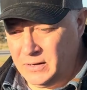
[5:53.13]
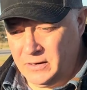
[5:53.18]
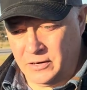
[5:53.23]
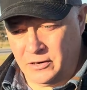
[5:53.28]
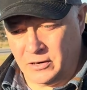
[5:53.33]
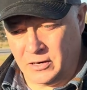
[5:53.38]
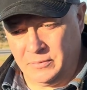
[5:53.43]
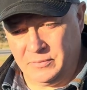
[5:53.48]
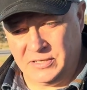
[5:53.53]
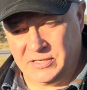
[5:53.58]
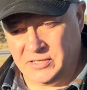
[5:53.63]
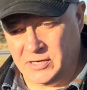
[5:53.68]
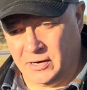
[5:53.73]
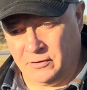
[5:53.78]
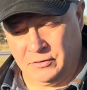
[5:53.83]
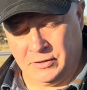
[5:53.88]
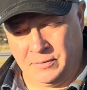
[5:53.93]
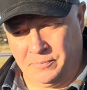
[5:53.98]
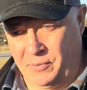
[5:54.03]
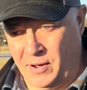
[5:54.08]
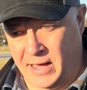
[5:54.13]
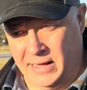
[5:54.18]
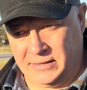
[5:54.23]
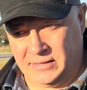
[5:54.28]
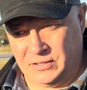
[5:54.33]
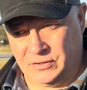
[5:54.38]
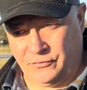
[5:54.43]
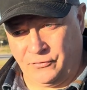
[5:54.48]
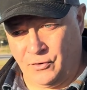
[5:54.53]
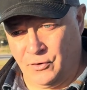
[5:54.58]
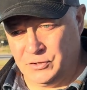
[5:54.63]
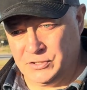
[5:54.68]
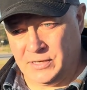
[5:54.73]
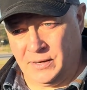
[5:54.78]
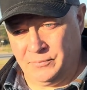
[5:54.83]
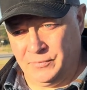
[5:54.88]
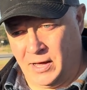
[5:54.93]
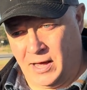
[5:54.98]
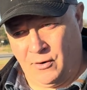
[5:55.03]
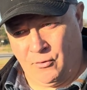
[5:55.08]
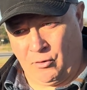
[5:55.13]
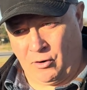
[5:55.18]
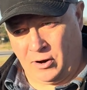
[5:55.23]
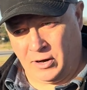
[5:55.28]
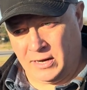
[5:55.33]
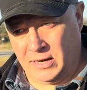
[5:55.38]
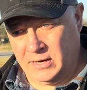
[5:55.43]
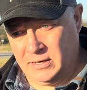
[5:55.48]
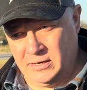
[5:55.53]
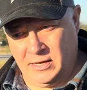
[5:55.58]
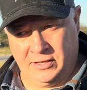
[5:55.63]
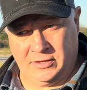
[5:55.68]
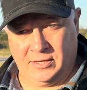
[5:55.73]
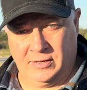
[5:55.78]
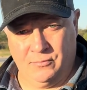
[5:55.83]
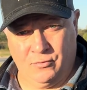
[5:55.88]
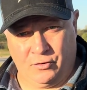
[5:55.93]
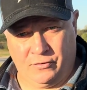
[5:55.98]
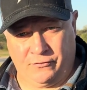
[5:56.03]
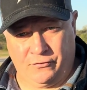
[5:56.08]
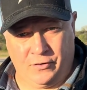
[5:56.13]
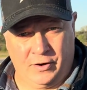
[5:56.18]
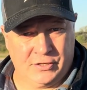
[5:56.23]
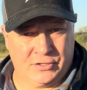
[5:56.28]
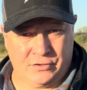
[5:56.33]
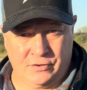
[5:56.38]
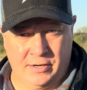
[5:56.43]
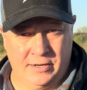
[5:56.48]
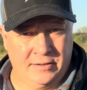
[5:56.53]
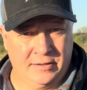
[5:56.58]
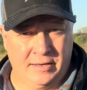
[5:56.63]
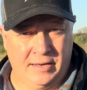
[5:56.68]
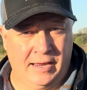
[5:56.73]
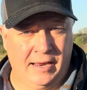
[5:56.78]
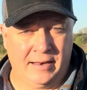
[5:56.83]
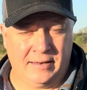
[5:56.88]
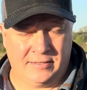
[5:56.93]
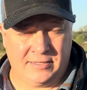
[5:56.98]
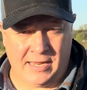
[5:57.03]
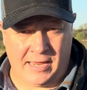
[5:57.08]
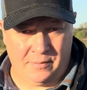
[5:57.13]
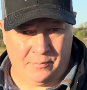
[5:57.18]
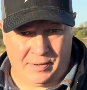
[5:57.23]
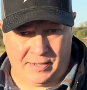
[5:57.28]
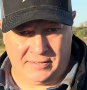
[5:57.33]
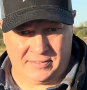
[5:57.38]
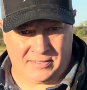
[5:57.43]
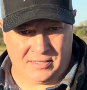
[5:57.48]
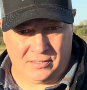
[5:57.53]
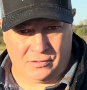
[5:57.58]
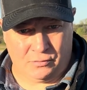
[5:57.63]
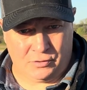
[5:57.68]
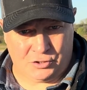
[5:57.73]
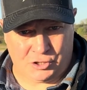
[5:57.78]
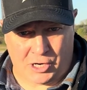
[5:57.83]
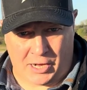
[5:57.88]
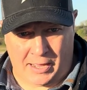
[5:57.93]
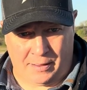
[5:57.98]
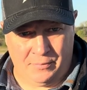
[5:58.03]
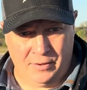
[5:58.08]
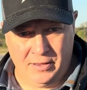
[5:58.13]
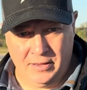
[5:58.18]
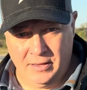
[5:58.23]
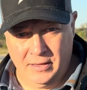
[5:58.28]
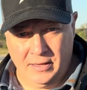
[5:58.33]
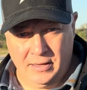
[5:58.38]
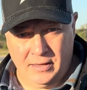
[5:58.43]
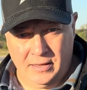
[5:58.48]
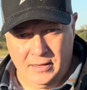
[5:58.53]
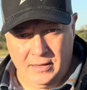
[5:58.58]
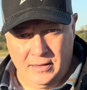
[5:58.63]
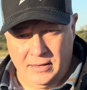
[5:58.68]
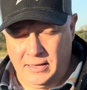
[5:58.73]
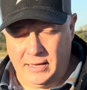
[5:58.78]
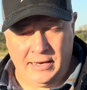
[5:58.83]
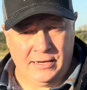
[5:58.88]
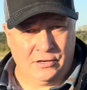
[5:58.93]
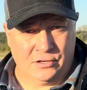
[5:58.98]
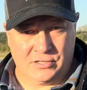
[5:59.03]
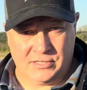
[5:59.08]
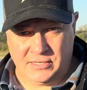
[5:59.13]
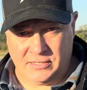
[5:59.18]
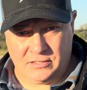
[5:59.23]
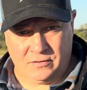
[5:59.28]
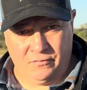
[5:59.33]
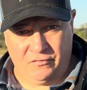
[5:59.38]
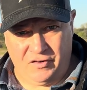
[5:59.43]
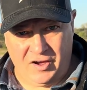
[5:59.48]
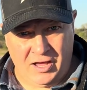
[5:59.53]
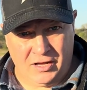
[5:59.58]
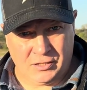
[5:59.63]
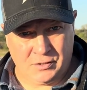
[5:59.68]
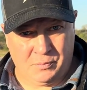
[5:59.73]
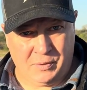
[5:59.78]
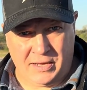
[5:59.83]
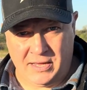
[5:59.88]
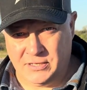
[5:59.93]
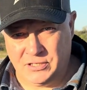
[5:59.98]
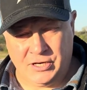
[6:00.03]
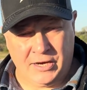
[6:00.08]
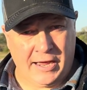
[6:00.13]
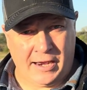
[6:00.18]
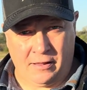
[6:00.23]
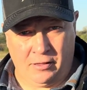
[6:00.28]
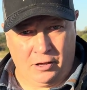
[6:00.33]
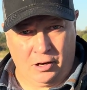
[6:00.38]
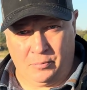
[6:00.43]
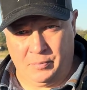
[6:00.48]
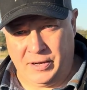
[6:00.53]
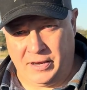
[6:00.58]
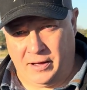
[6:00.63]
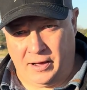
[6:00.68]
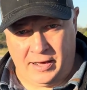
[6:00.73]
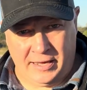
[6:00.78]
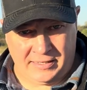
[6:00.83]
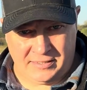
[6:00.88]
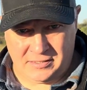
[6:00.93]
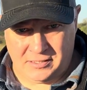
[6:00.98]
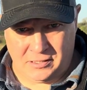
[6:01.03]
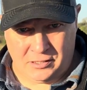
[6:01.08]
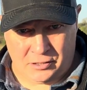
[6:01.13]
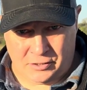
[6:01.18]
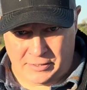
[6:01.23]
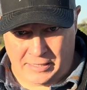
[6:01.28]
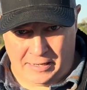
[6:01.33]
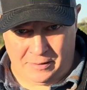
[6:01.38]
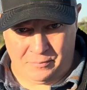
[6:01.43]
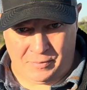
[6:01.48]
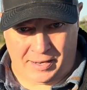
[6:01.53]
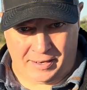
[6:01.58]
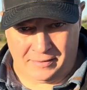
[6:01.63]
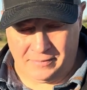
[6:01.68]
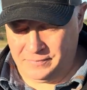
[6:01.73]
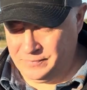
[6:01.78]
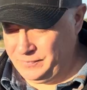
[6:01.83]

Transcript: you're going to be stuck with a pot that's froze up, not working, nothing more frustrating than getting 10 minutes into a job and your system fails because you got a little bit of ice in your dead man.